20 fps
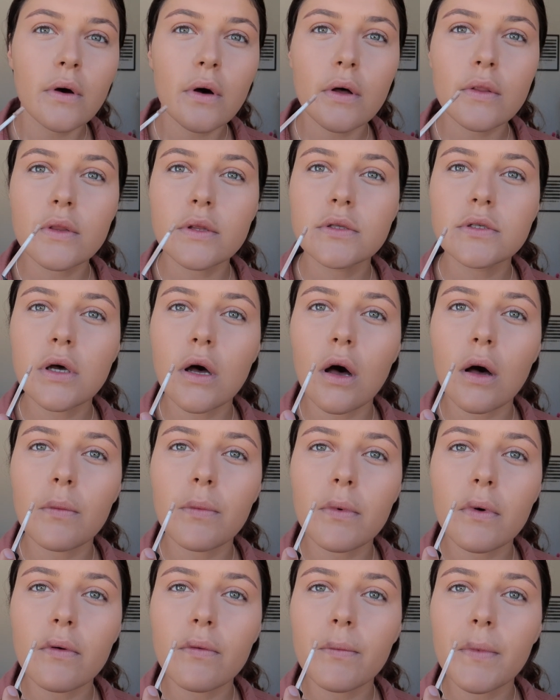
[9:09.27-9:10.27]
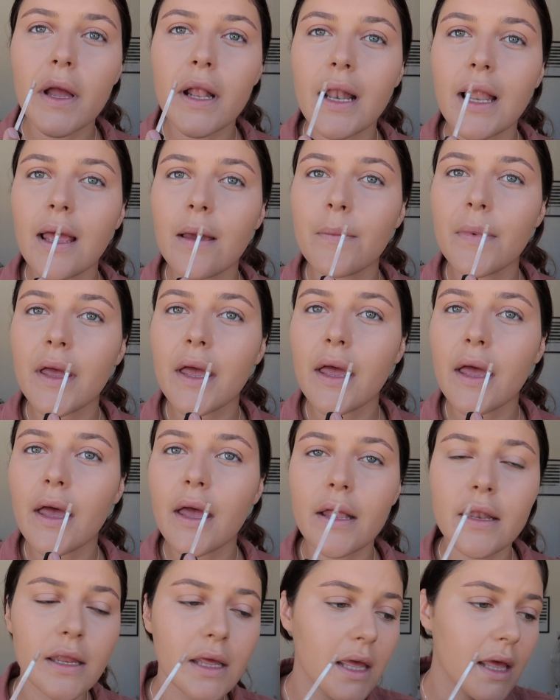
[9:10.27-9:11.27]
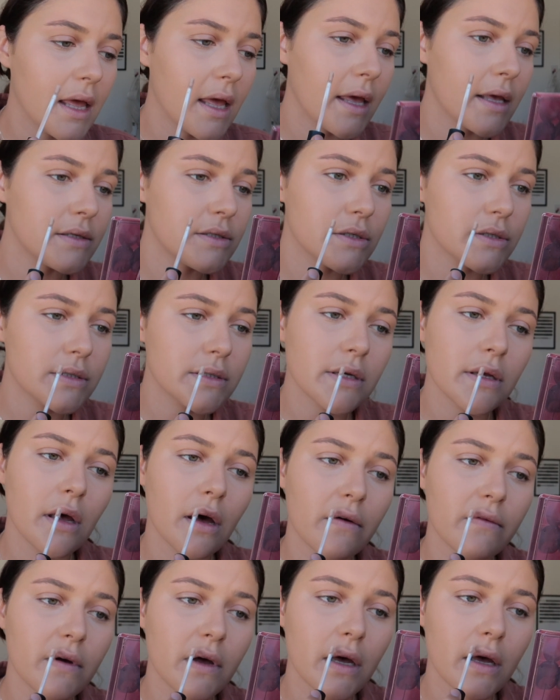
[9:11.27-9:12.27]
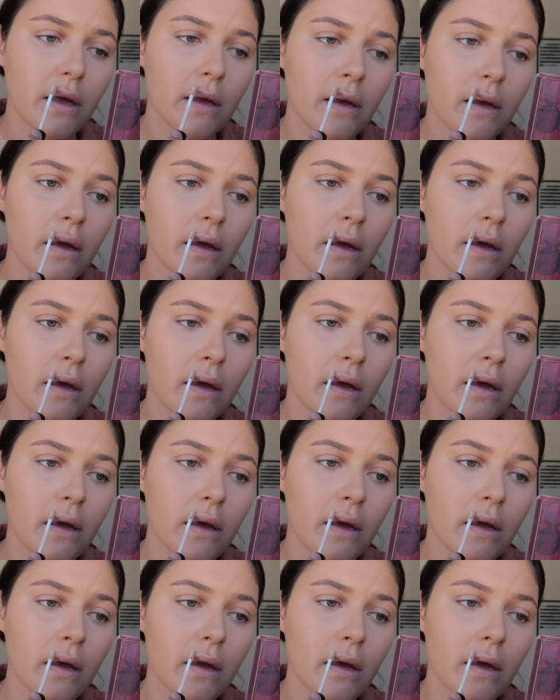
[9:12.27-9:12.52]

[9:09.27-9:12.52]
on the top of my lip here and here just to cover